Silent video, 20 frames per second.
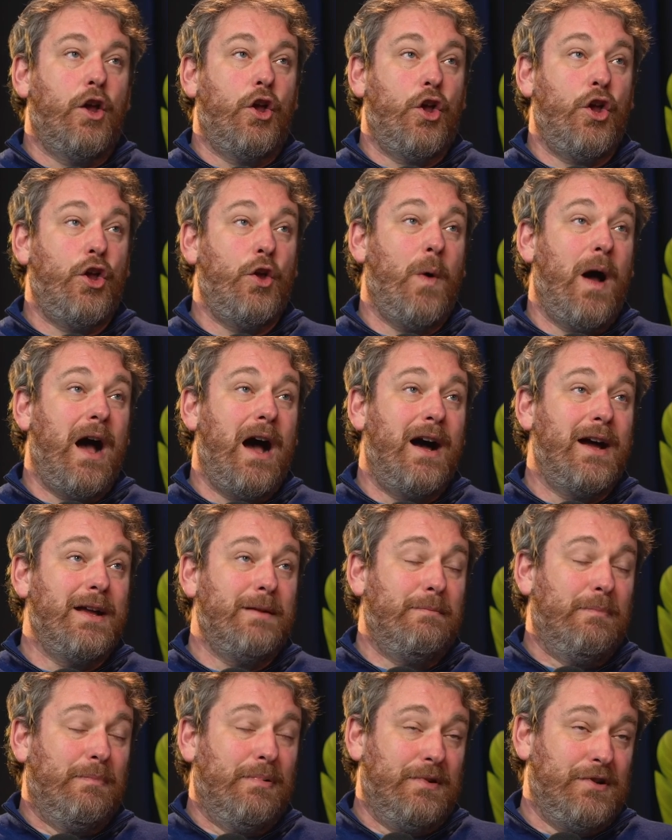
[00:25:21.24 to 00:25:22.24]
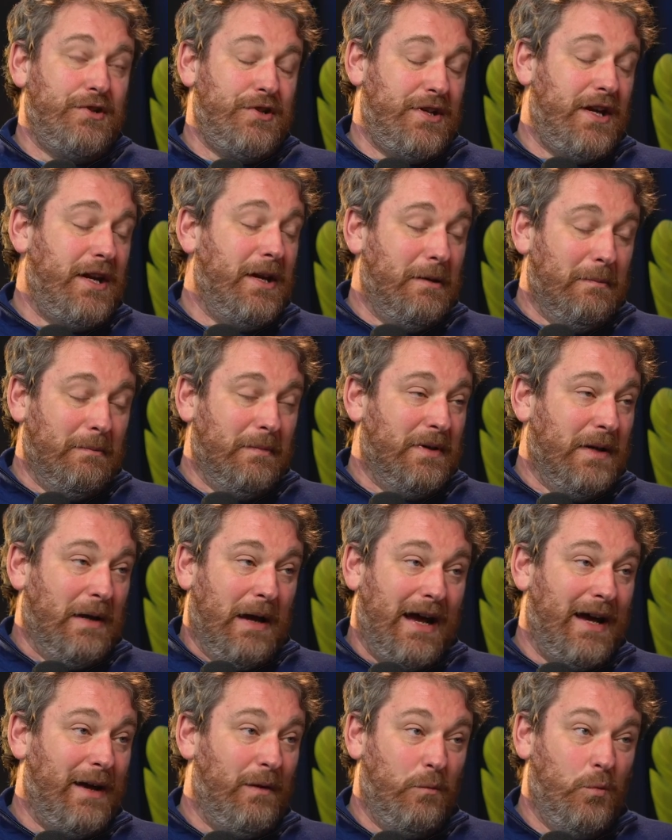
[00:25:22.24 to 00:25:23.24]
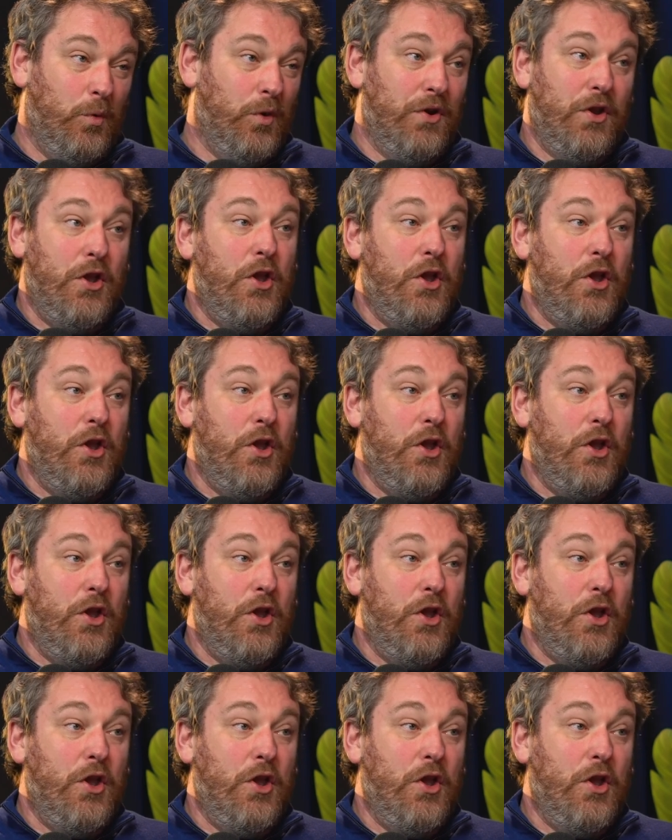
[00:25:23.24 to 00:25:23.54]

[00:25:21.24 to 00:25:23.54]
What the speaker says: who I presumed would